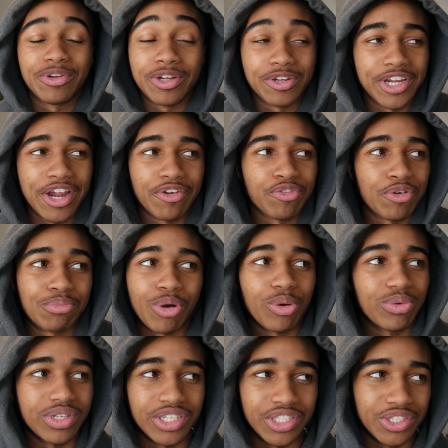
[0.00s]
caring
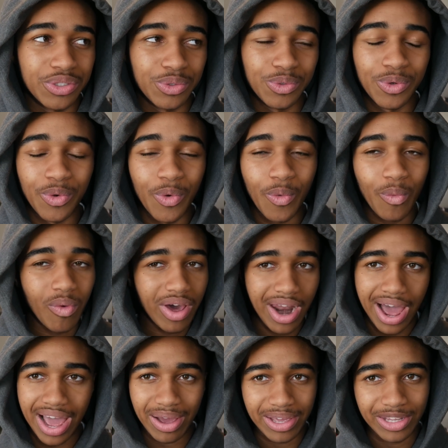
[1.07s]
remotely to what
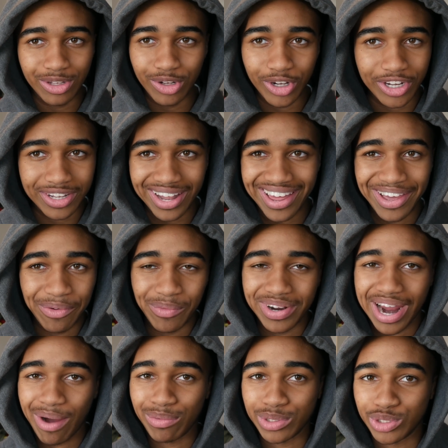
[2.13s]
I looked like what
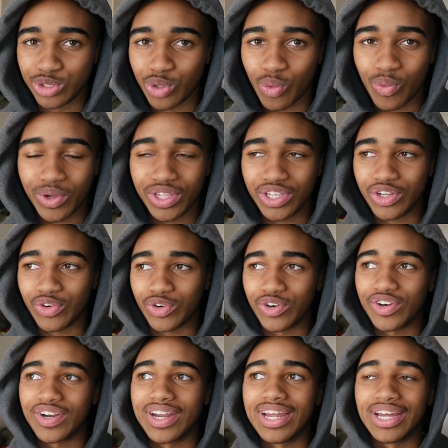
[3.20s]
I was doing
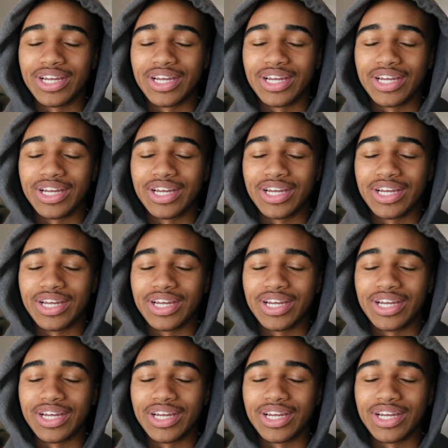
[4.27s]
or